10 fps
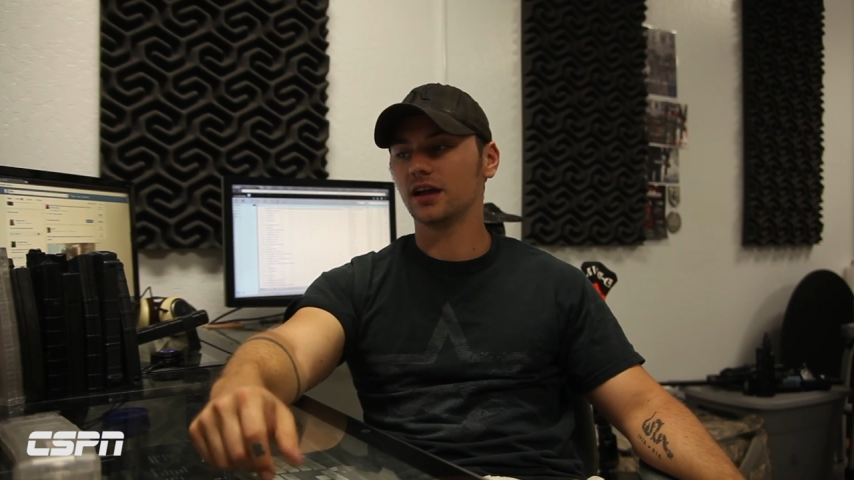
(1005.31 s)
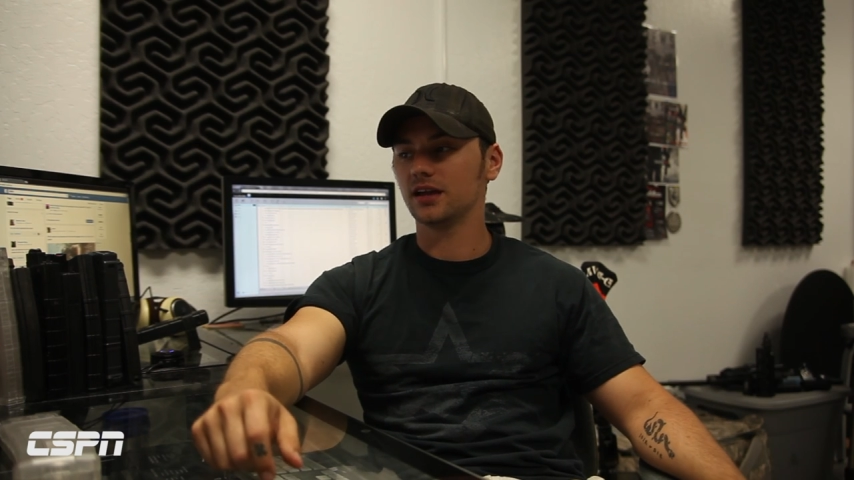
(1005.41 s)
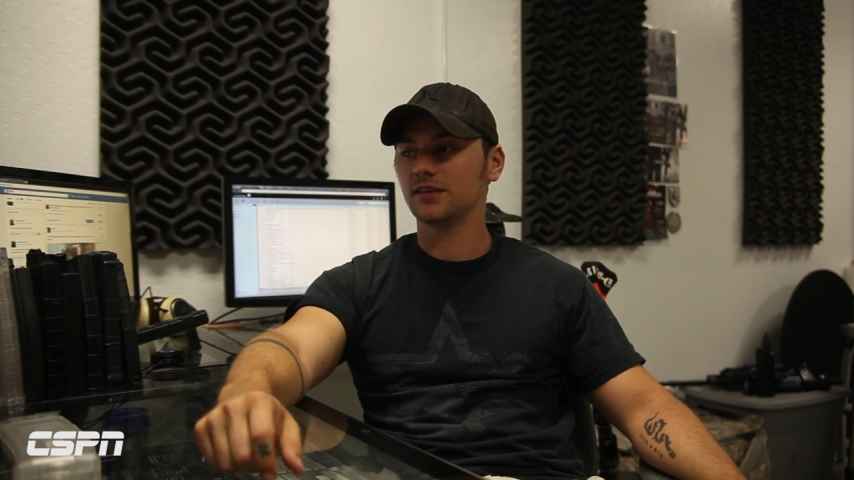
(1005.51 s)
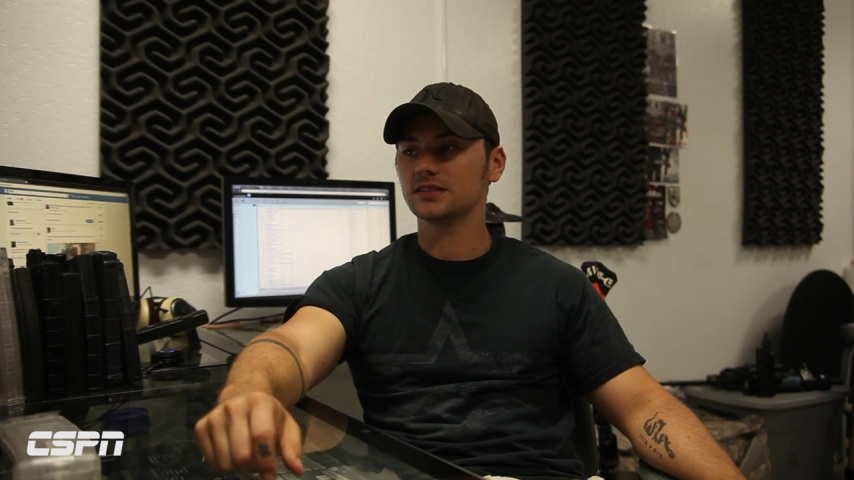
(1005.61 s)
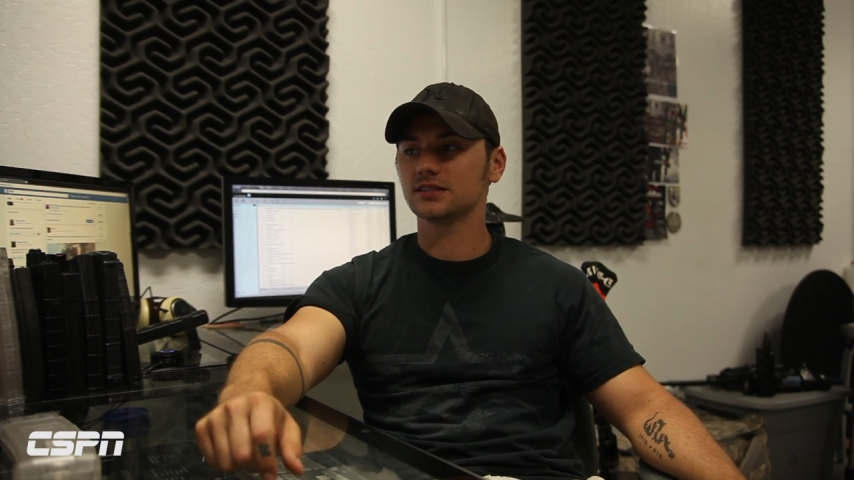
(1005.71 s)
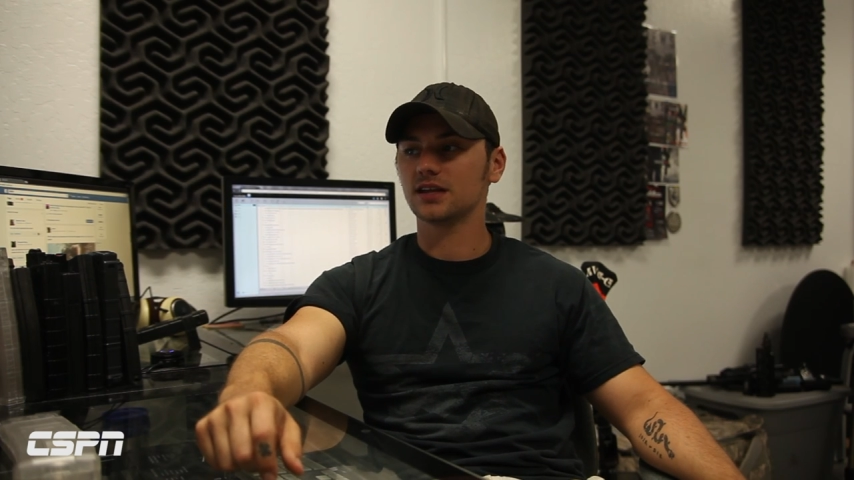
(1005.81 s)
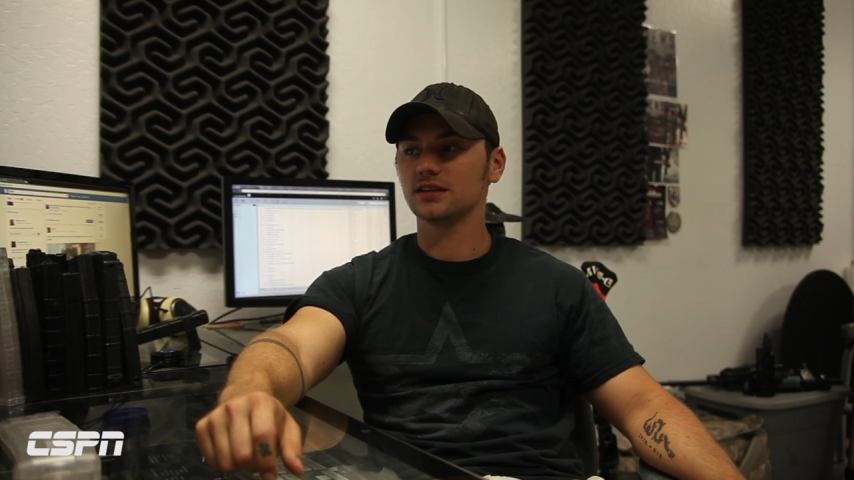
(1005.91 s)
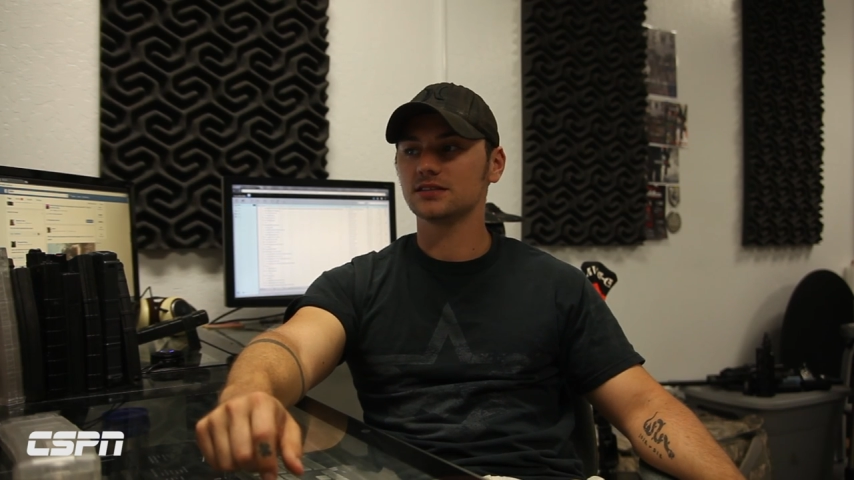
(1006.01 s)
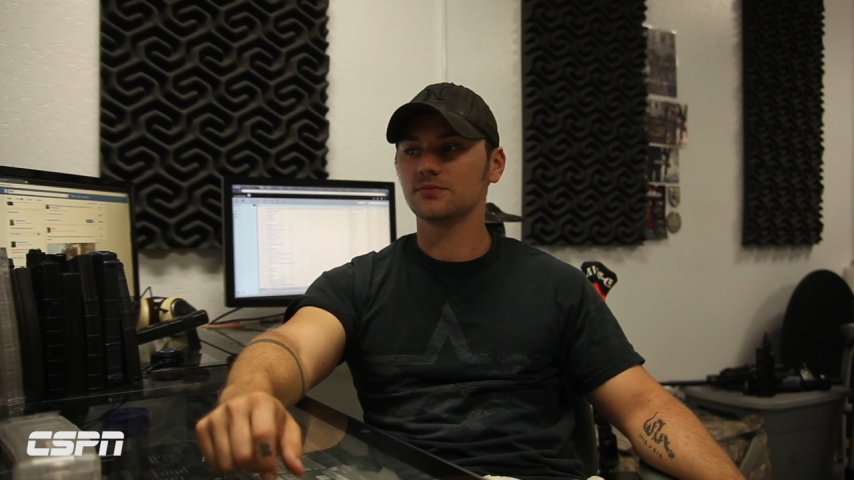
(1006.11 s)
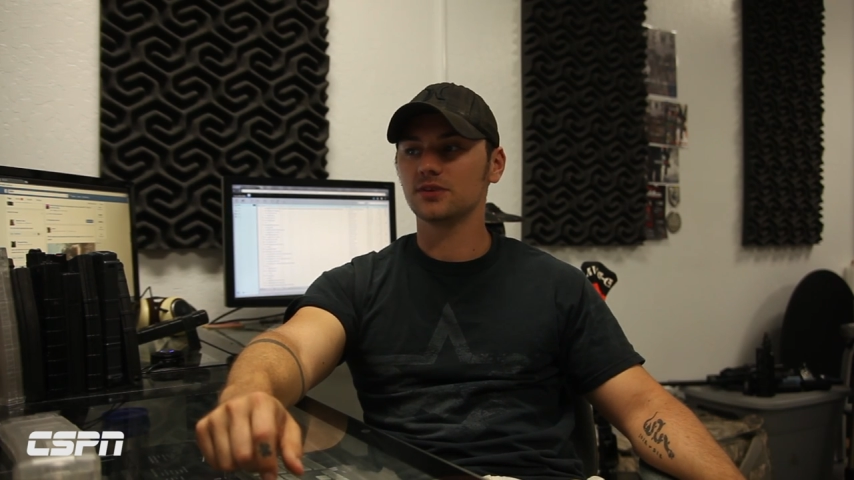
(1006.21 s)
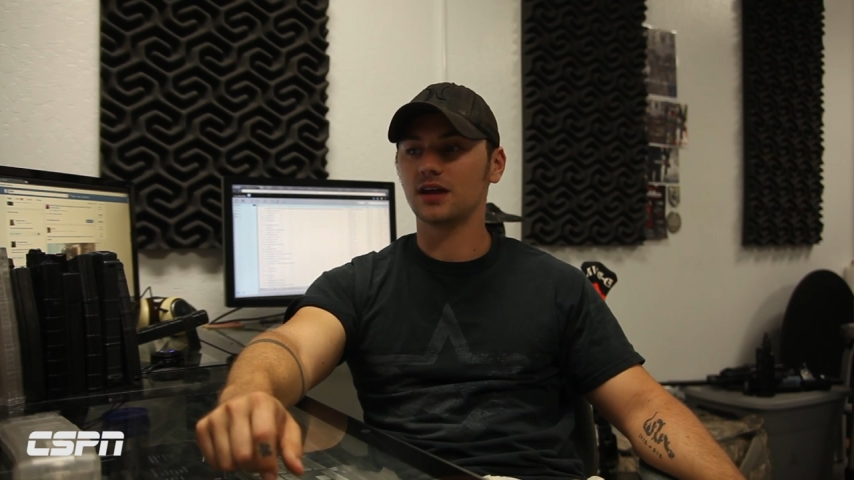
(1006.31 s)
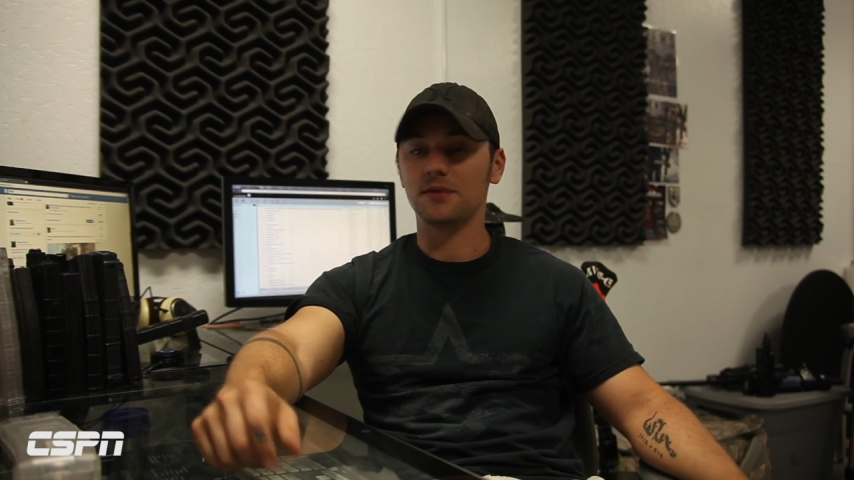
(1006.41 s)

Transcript: uh, that's kind of something.